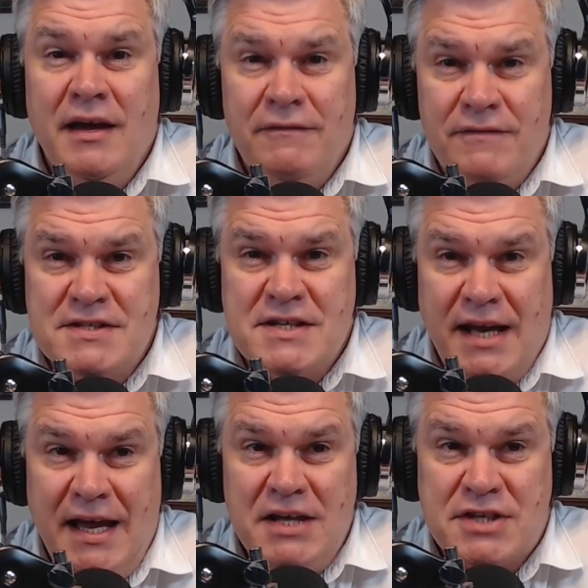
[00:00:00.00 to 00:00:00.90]
Visit
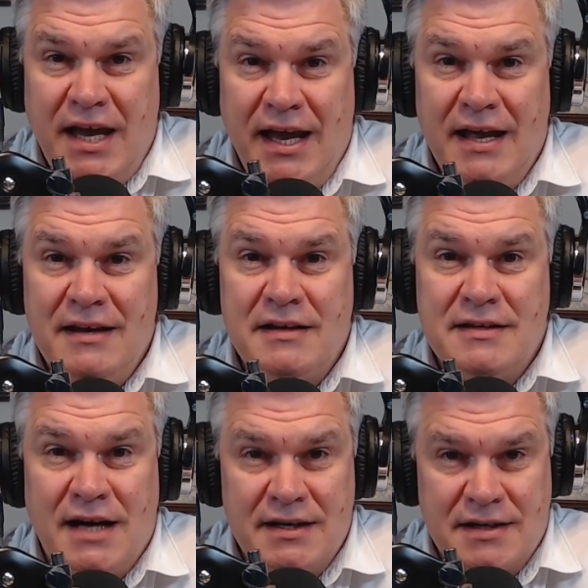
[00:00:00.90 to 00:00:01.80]

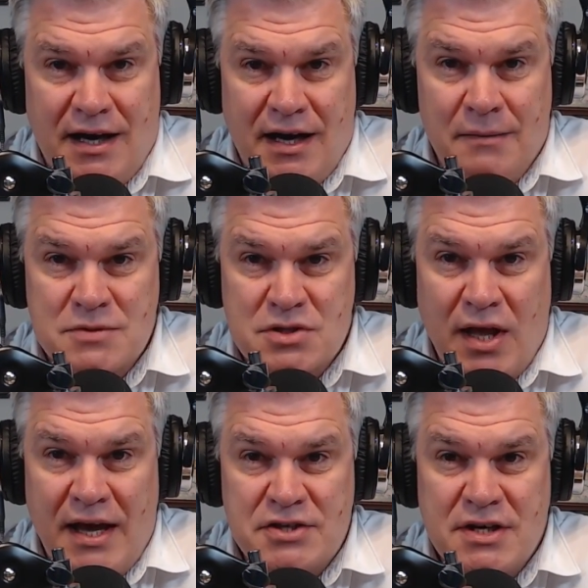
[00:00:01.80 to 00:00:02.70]

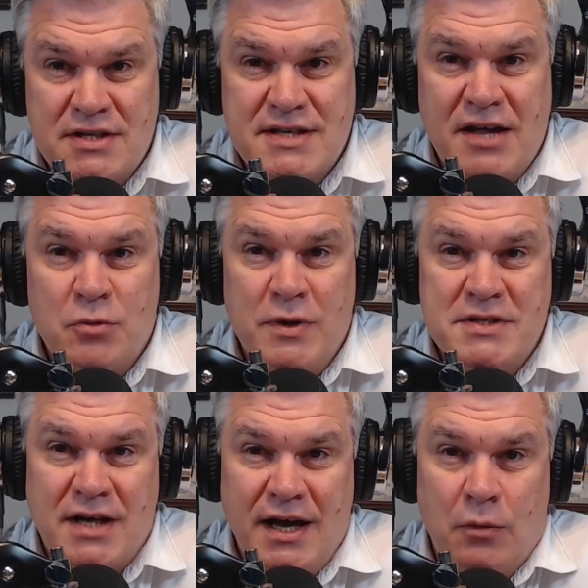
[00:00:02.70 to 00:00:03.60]

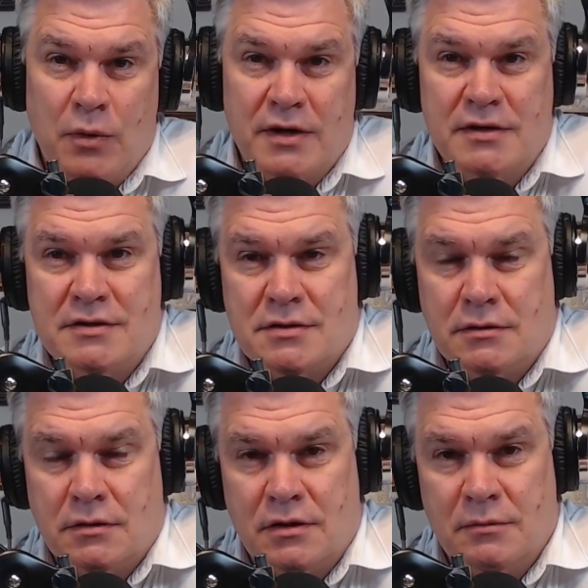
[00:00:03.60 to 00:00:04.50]
hcan.com/Southwest Iowa to
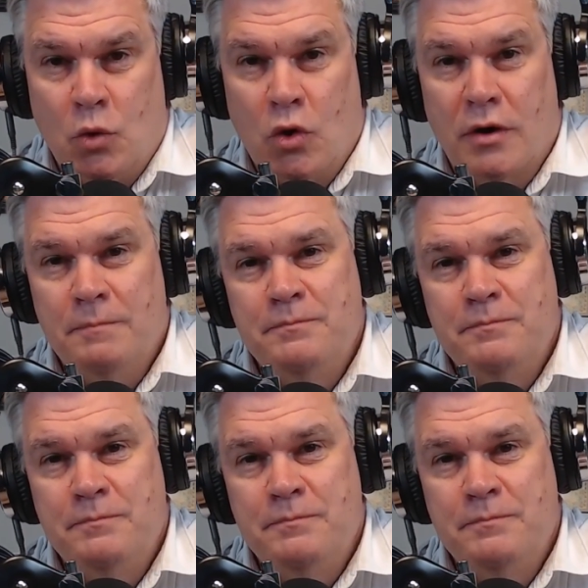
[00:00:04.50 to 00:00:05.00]
learn more.